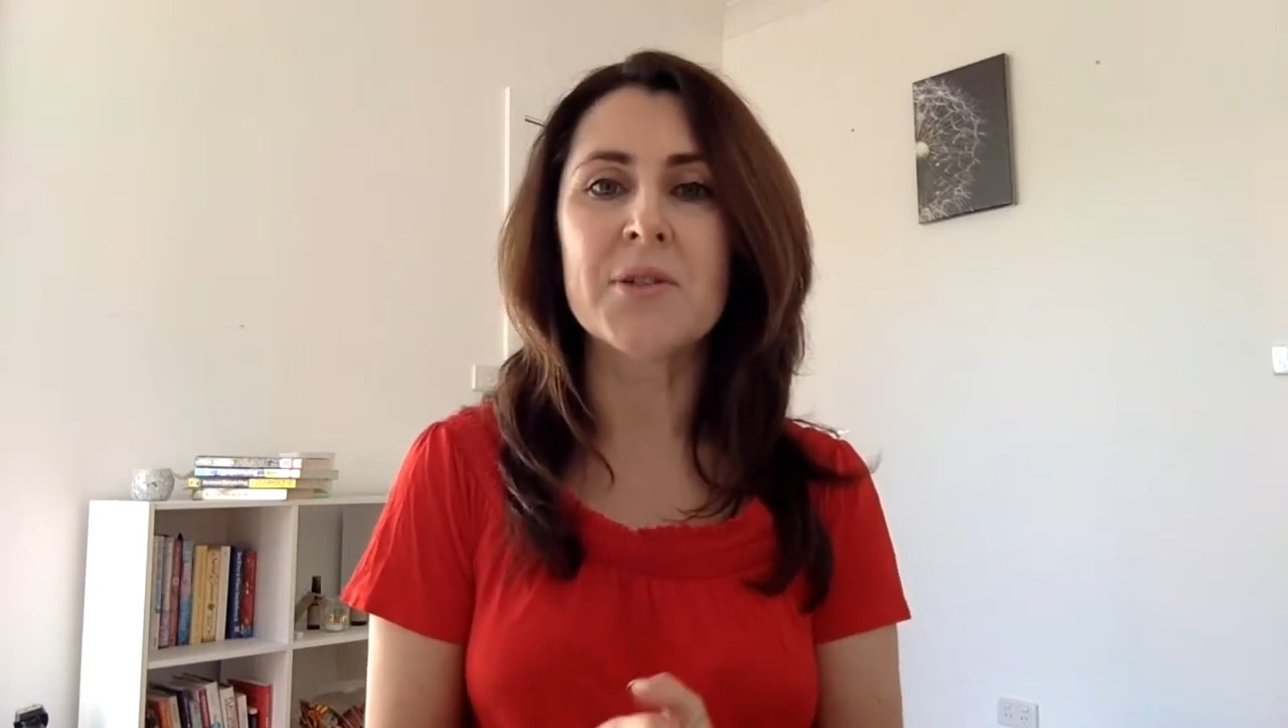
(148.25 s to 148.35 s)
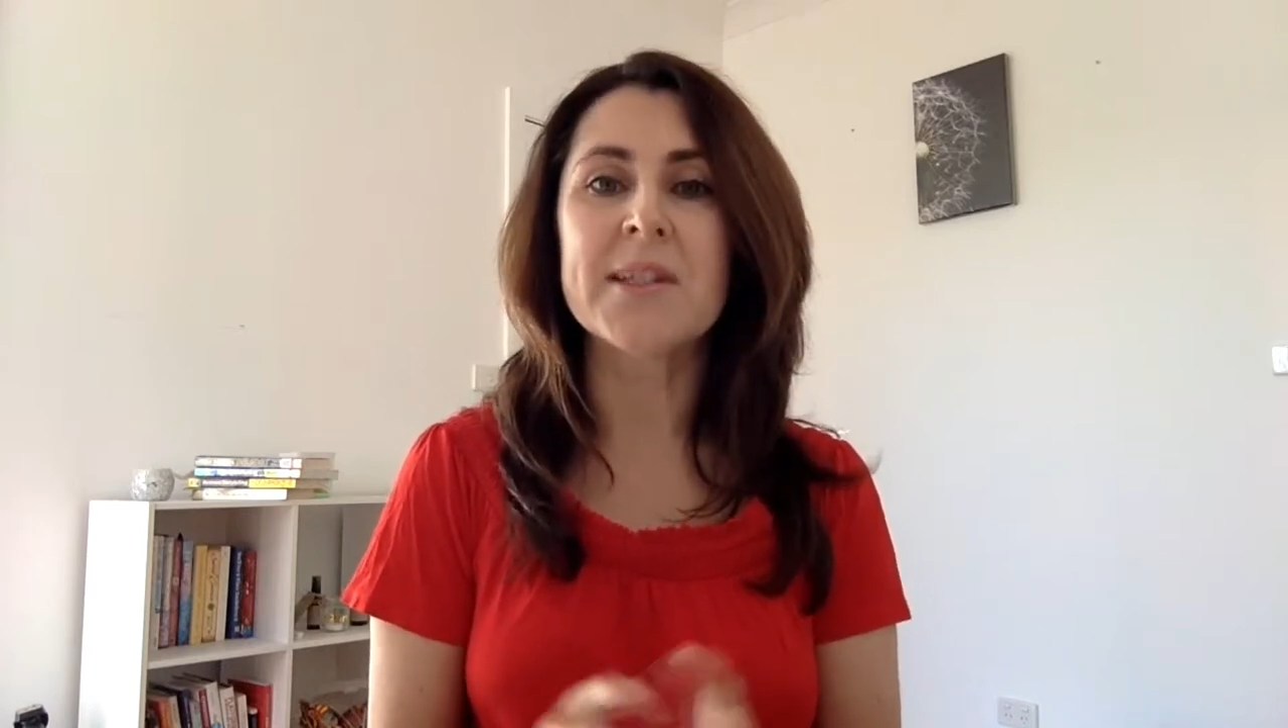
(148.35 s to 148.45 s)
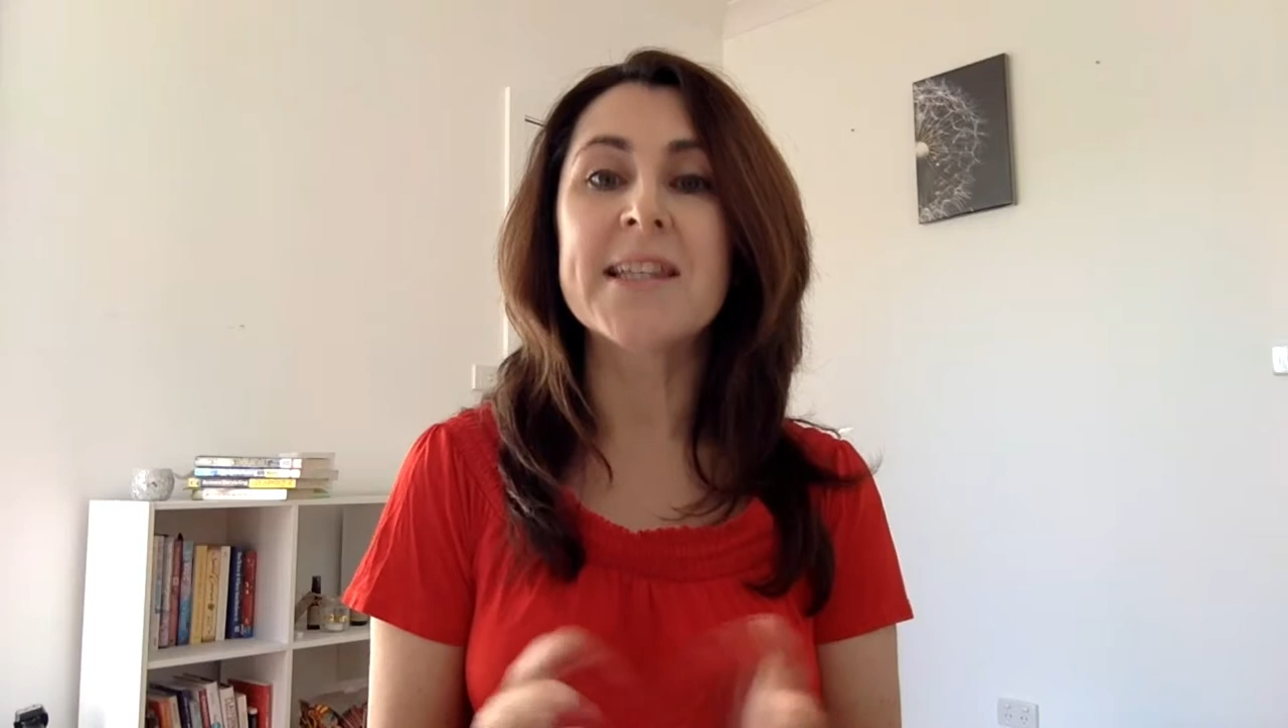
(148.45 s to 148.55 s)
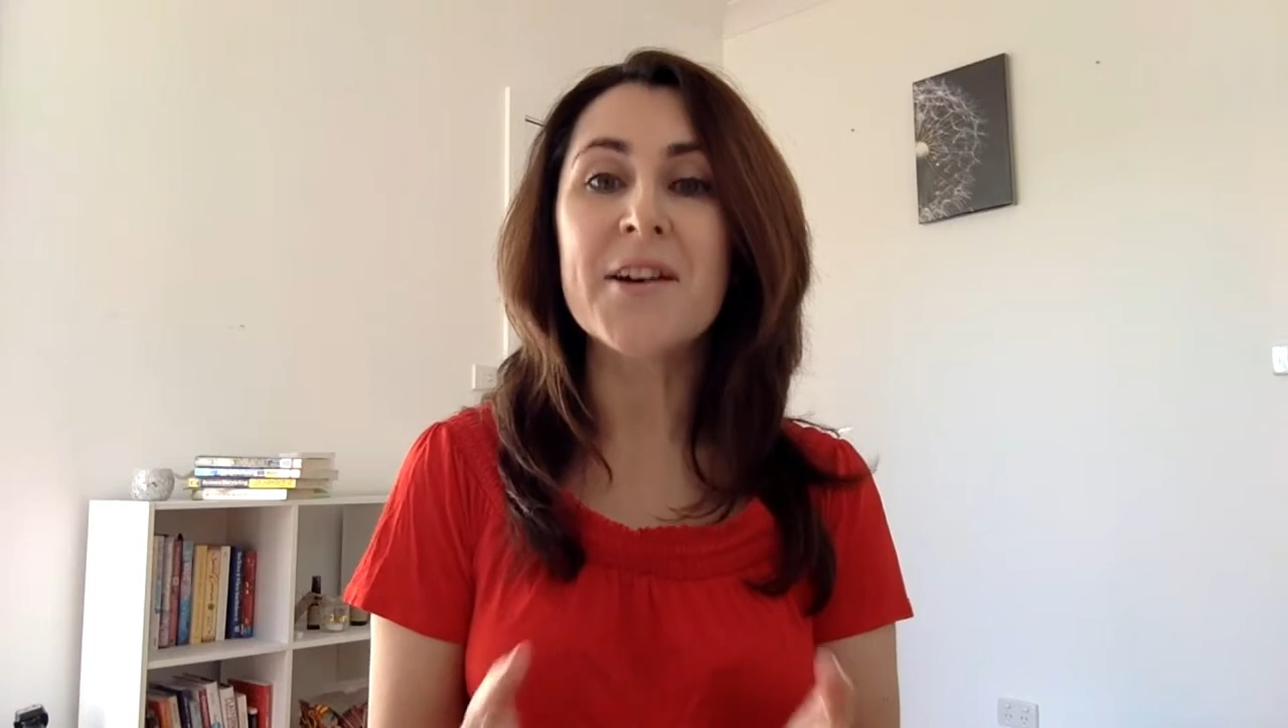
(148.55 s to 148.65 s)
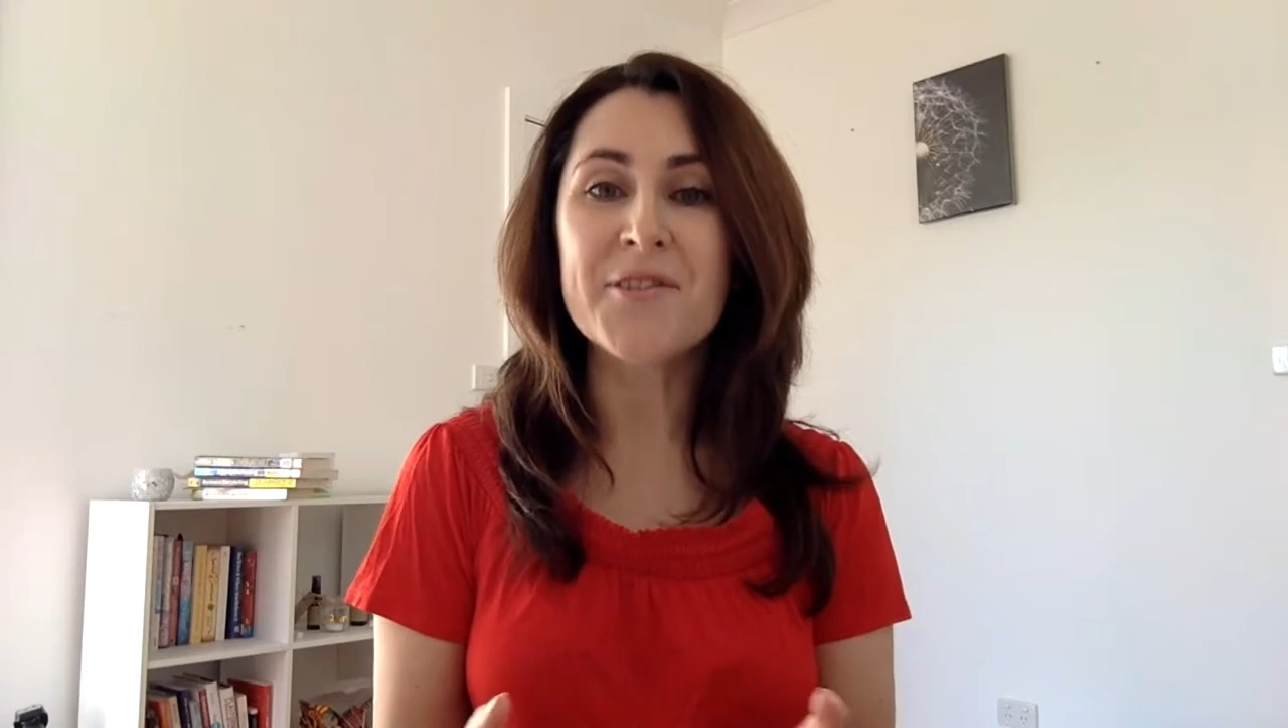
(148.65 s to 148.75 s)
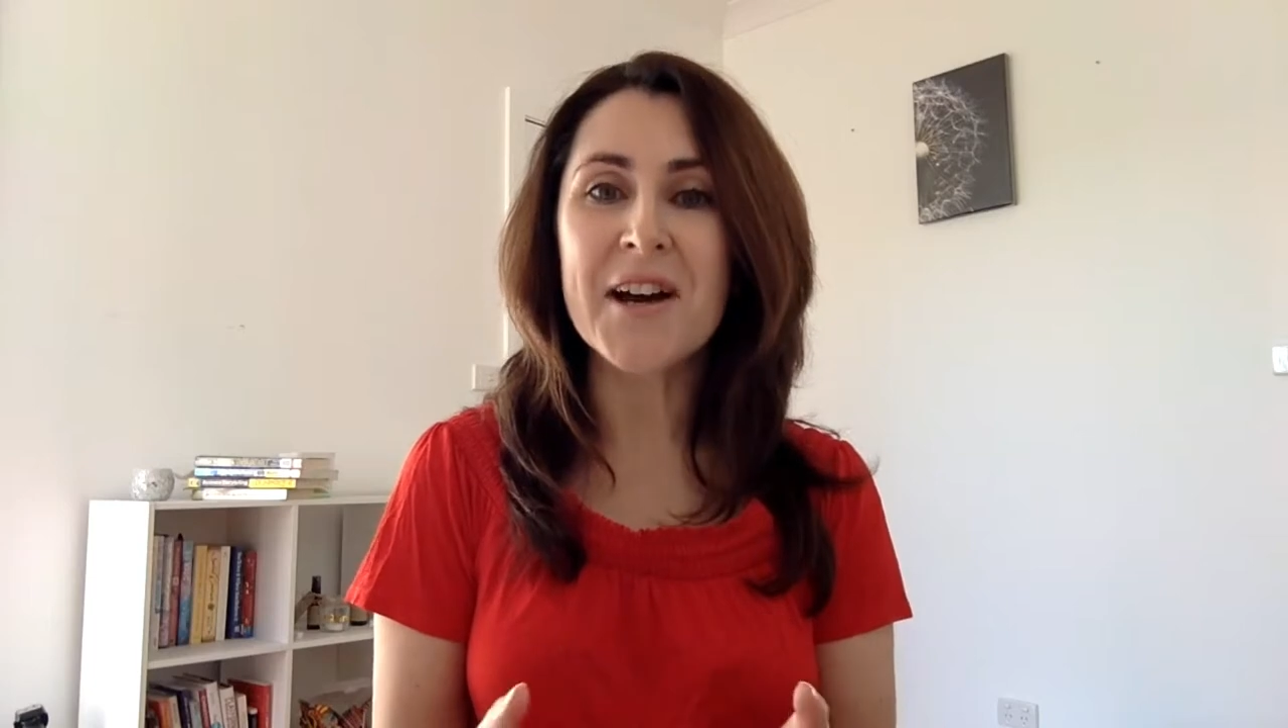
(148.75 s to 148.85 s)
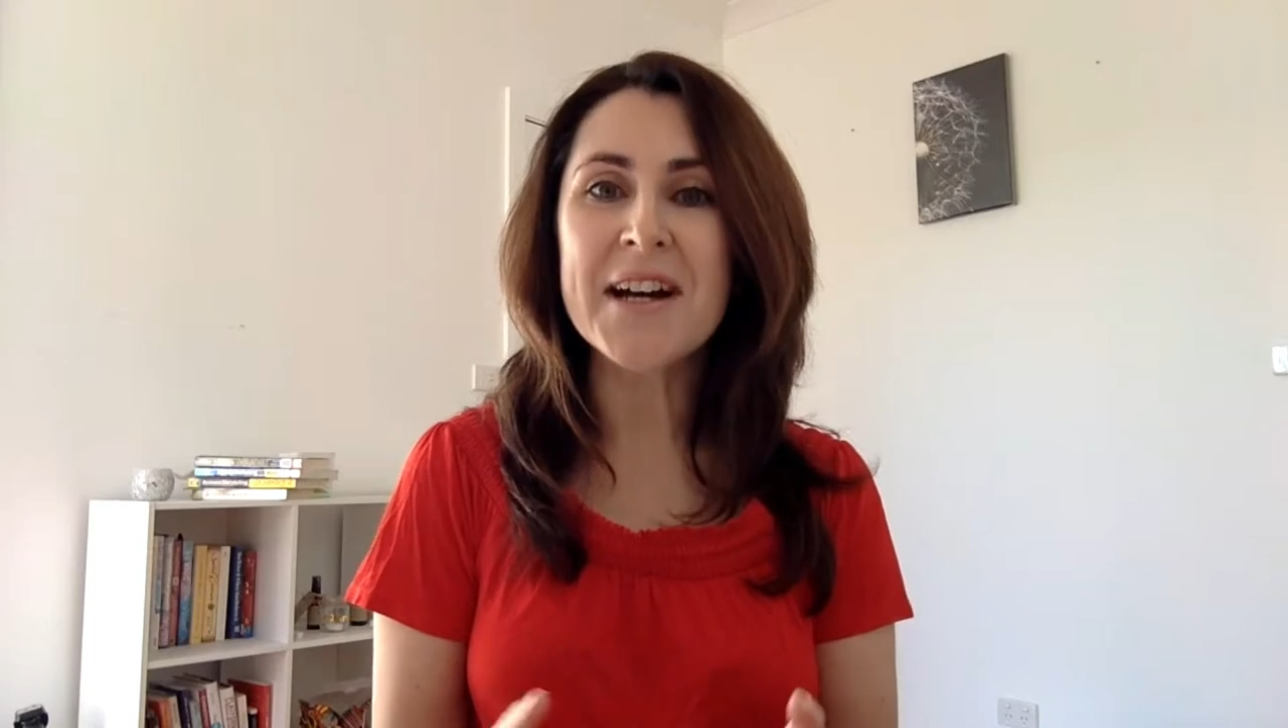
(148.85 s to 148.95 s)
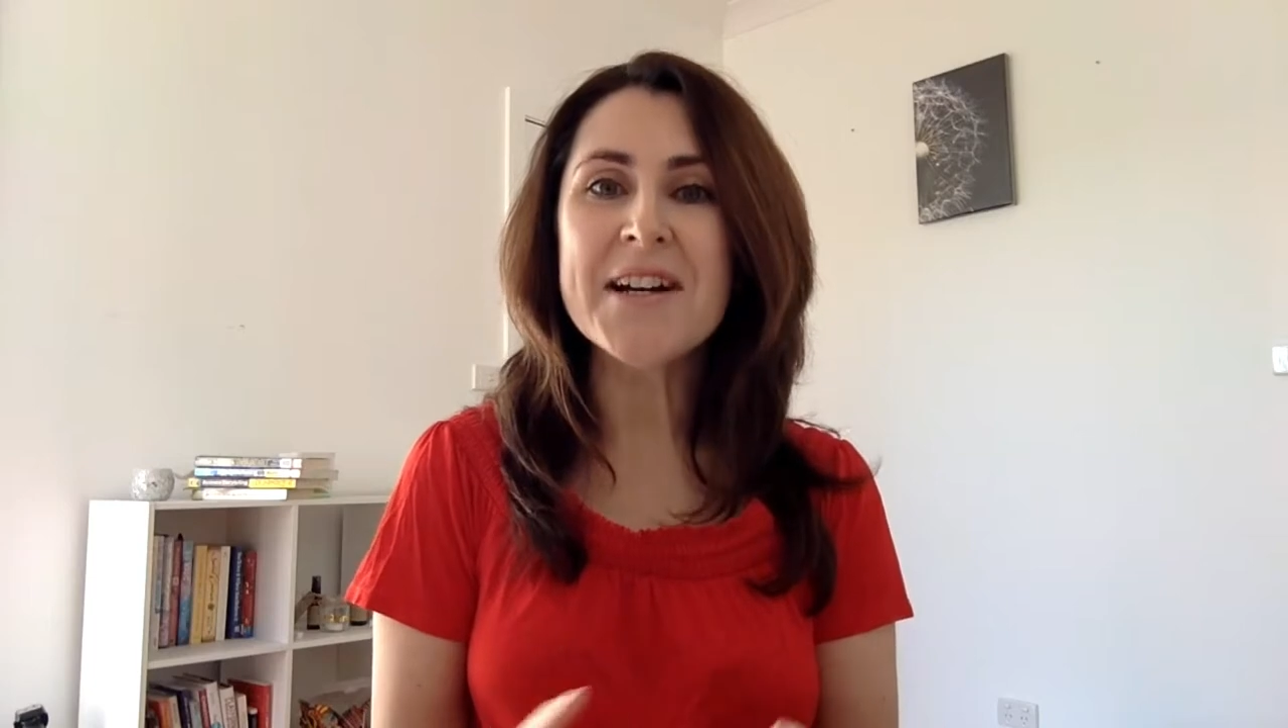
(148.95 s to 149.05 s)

suffer